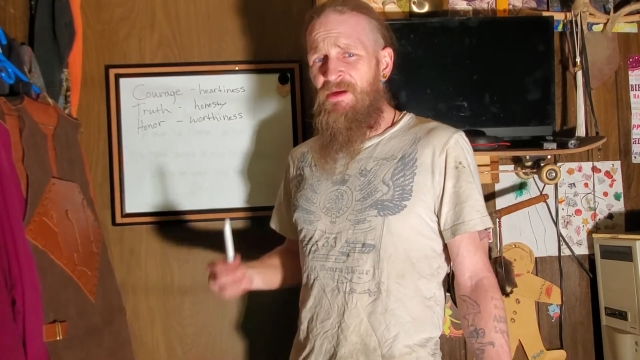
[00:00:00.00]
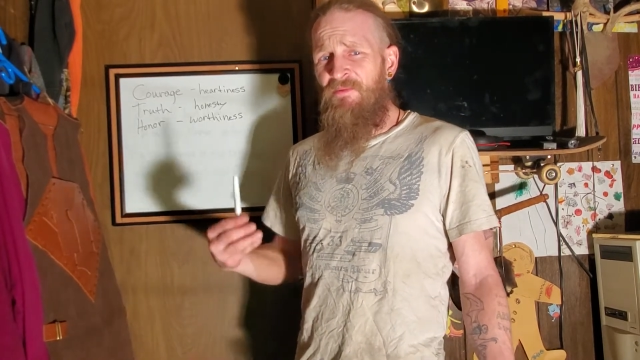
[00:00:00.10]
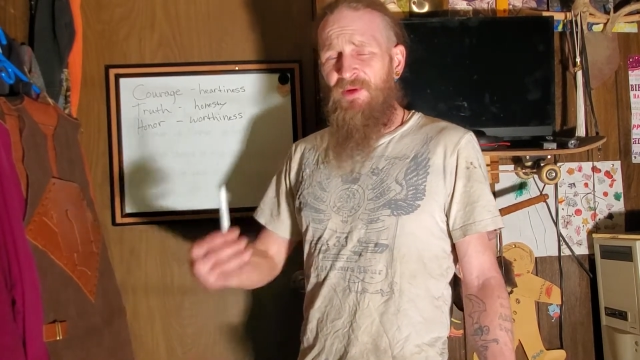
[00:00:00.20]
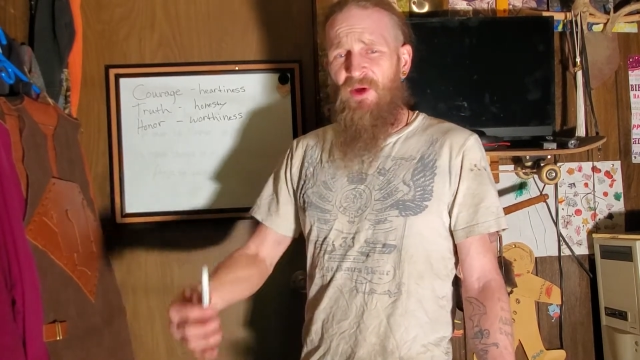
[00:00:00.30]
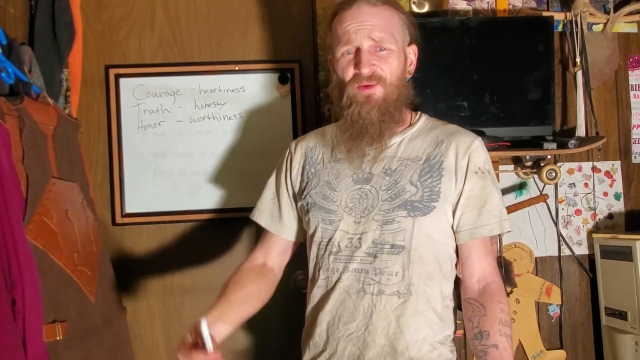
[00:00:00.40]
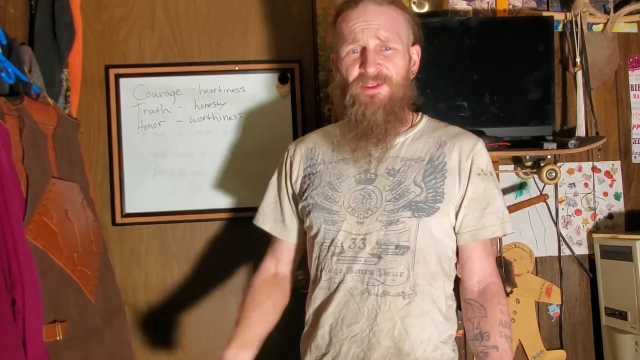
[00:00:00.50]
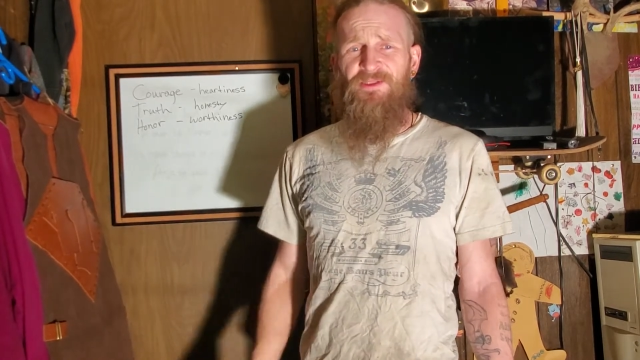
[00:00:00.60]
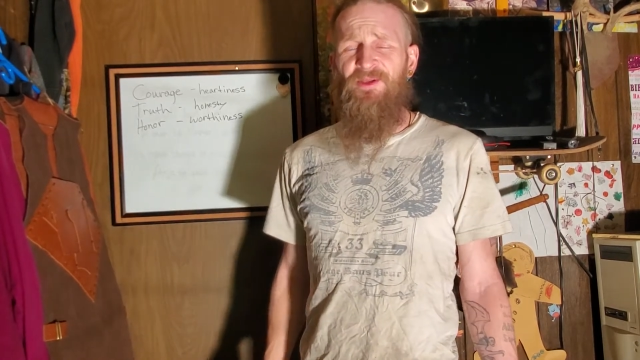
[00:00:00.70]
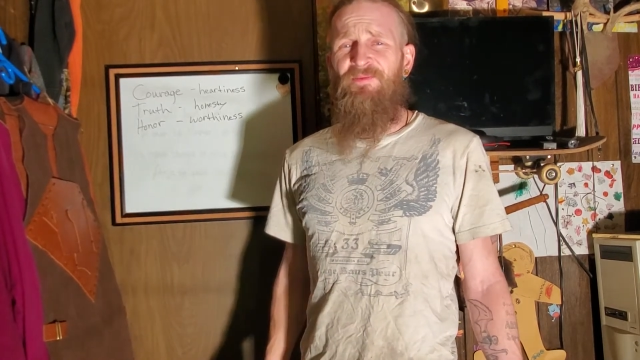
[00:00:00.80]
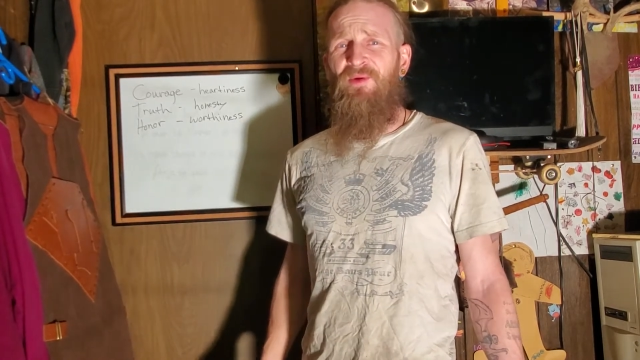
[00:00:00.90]
but only
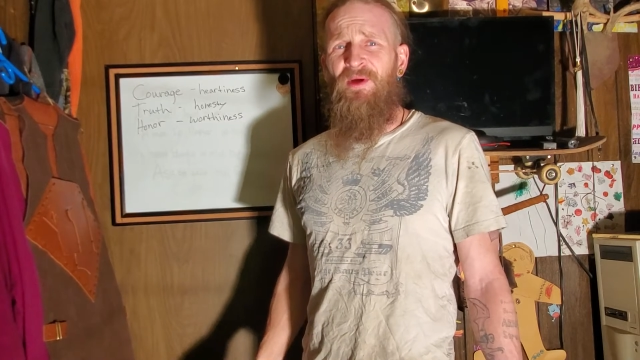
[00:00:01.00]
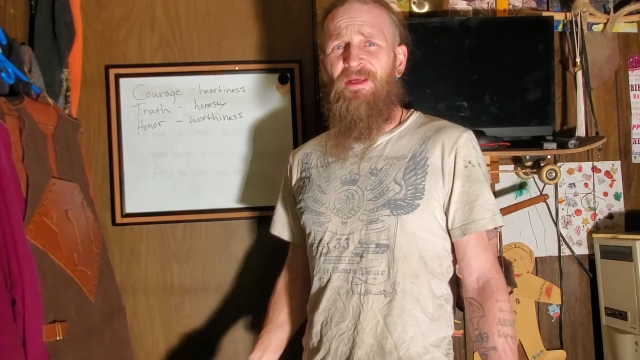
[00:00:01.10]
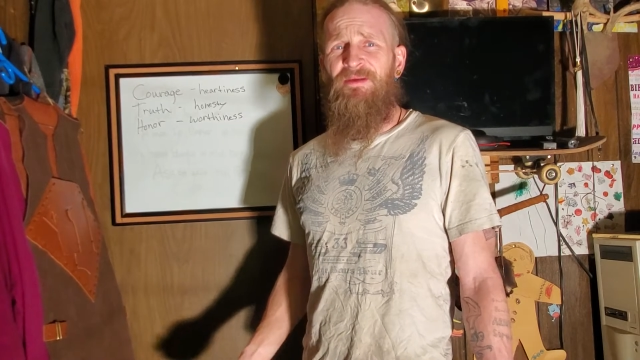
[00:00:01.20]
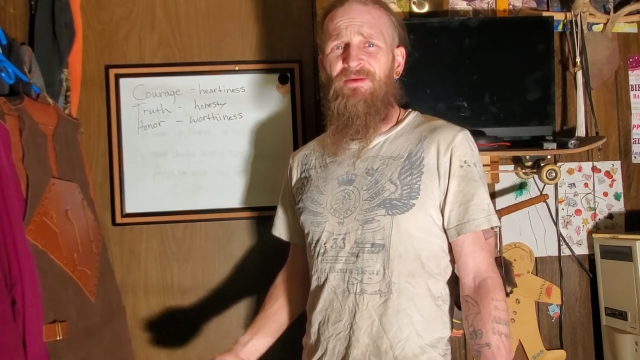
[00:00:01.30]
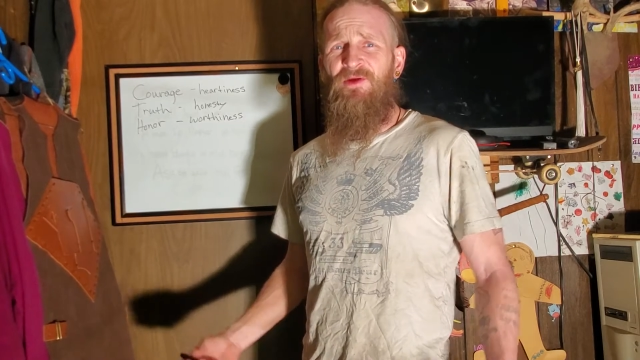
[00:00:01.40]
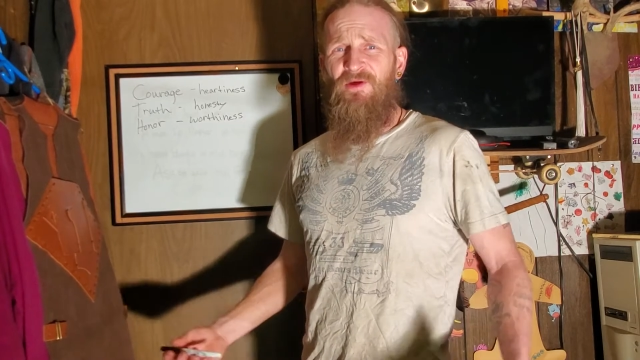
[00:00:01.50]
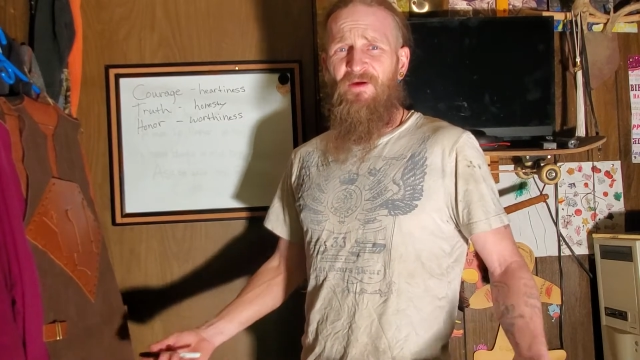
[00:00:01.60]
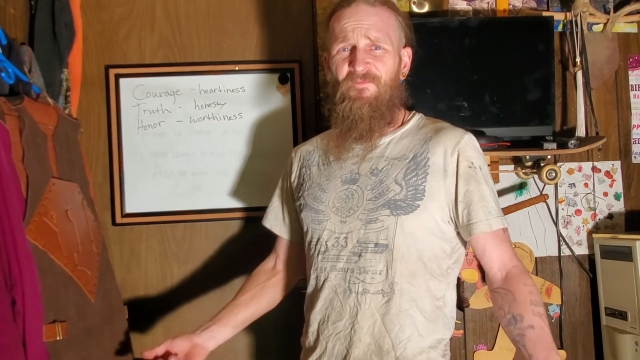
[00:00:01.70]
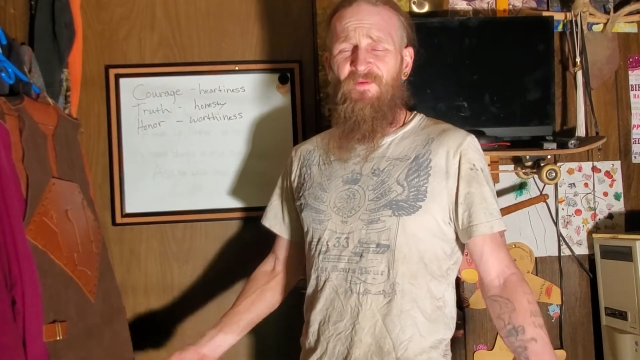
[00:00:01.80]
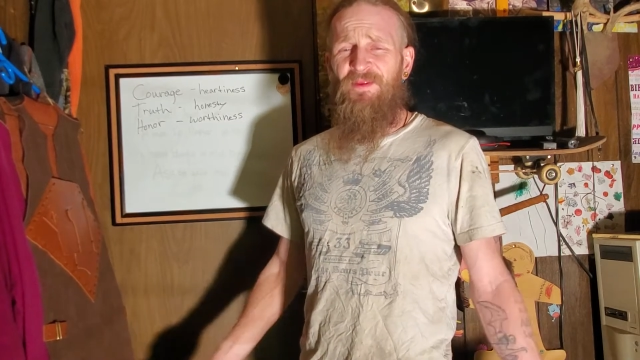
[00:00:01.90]
to the point
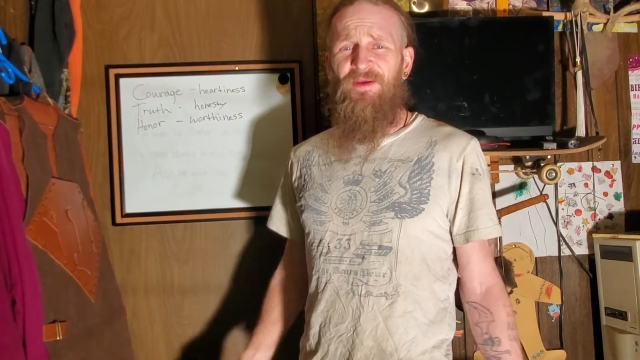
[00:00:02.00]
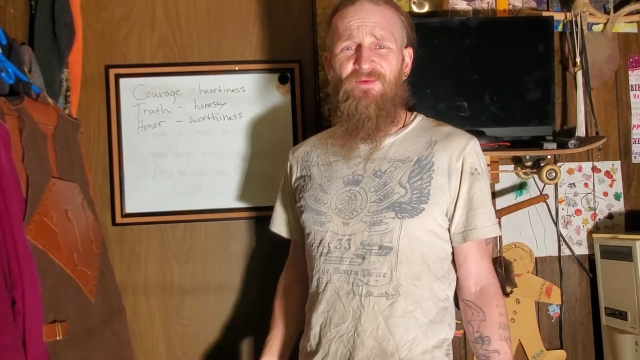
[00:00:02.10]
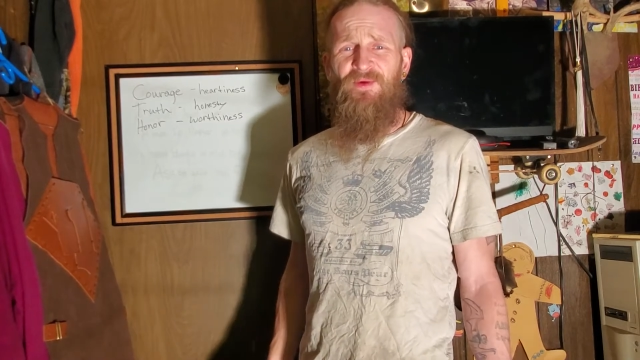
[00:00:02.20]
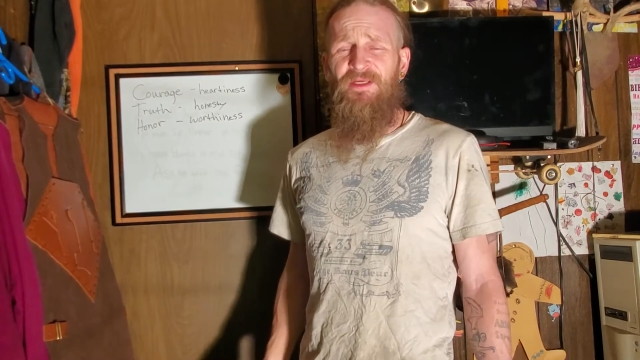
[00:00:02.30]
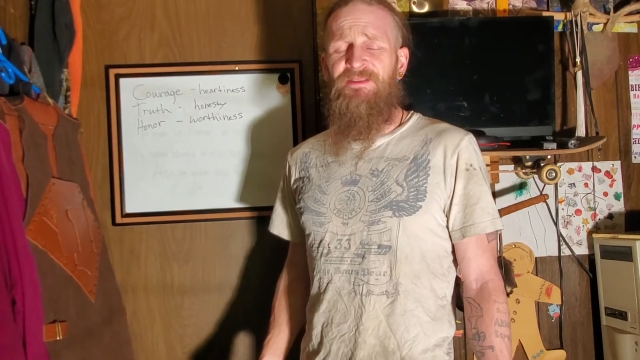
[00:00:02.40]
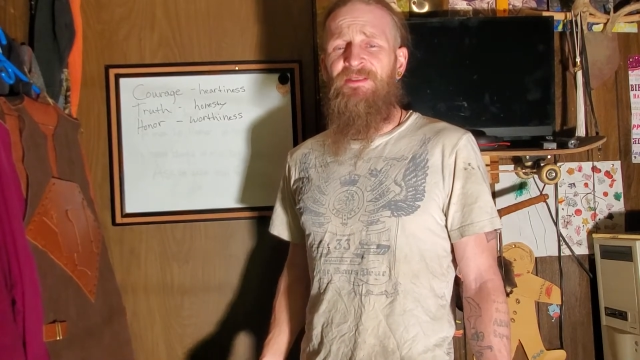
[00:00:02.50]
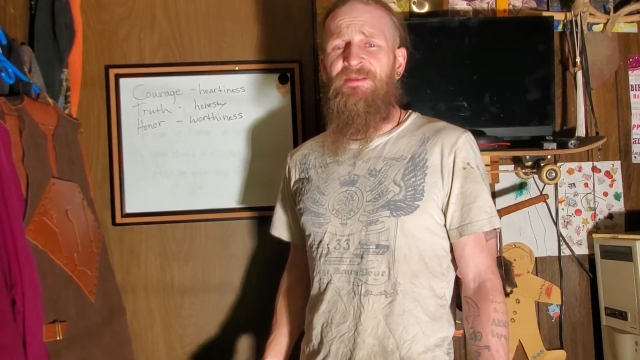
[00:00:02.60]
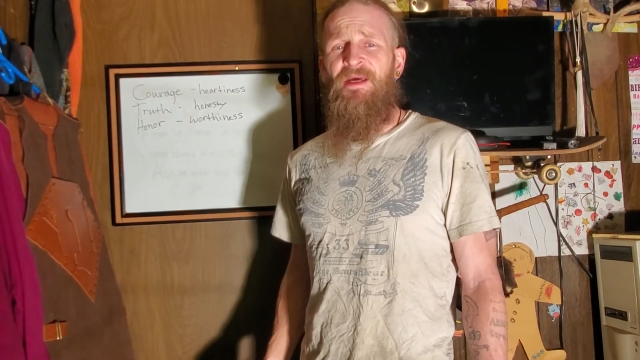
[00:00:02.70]
of within reason.